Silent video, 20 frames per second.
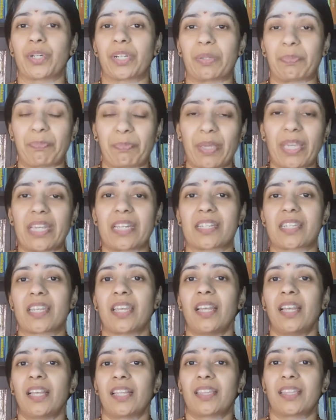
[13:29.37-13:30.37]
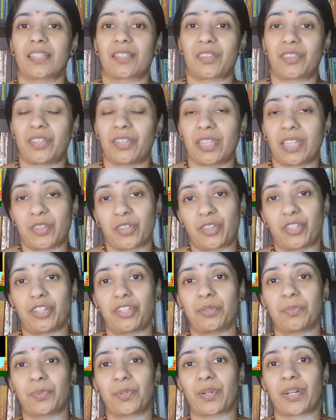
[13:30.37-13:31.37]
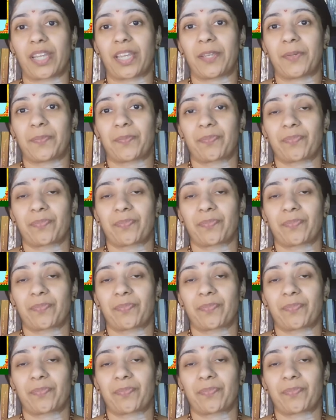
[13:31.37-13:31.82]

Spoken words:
repeat the Tirumurai.